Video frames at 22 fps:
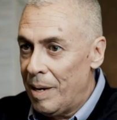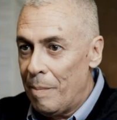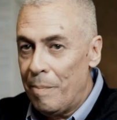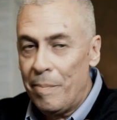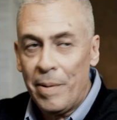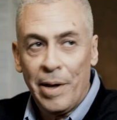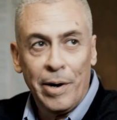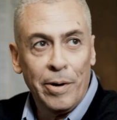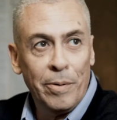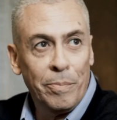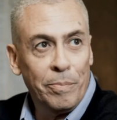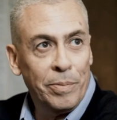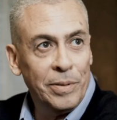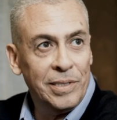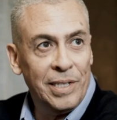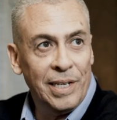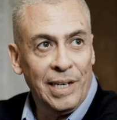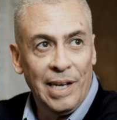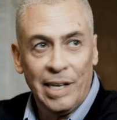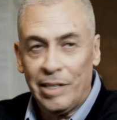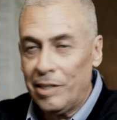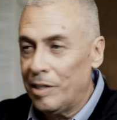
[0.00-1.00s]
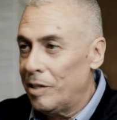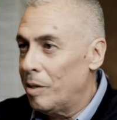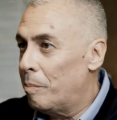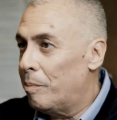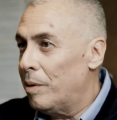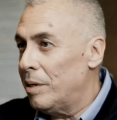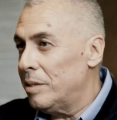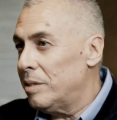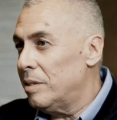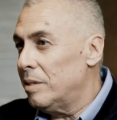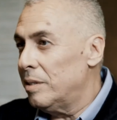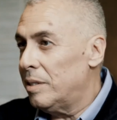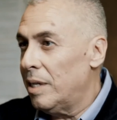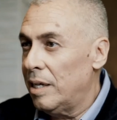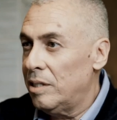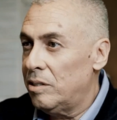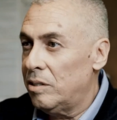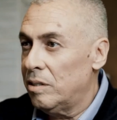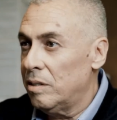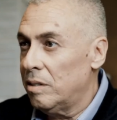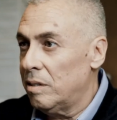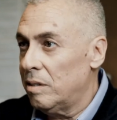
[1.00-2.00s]
better put together the
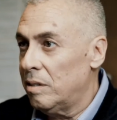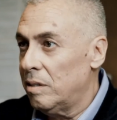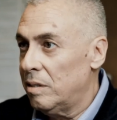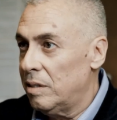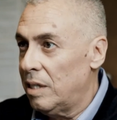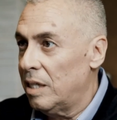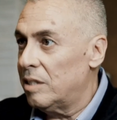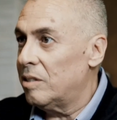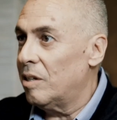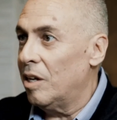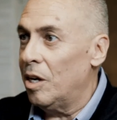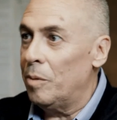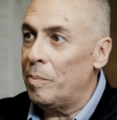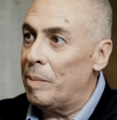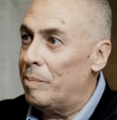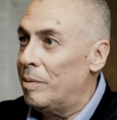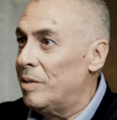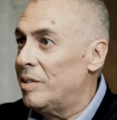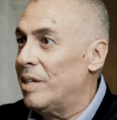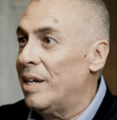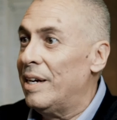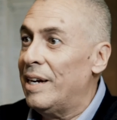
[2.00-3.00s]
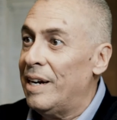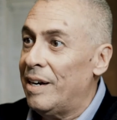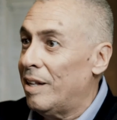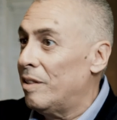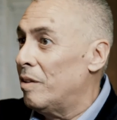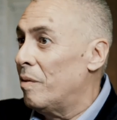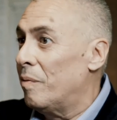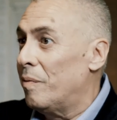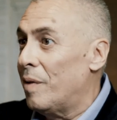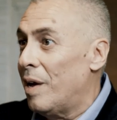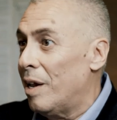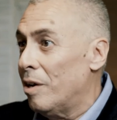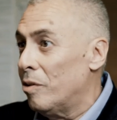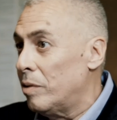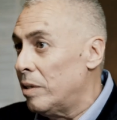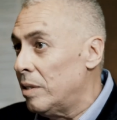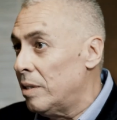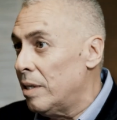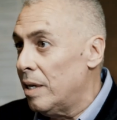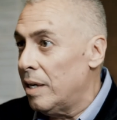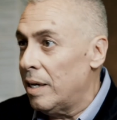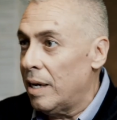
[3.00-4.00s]
presentation that's going to be presented on the
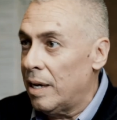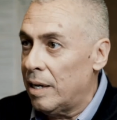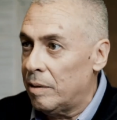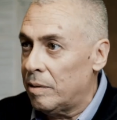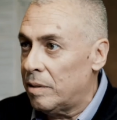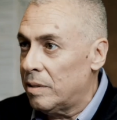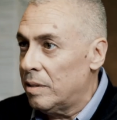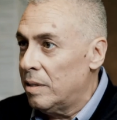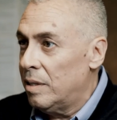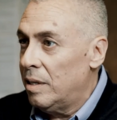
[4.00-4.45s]
following day at it.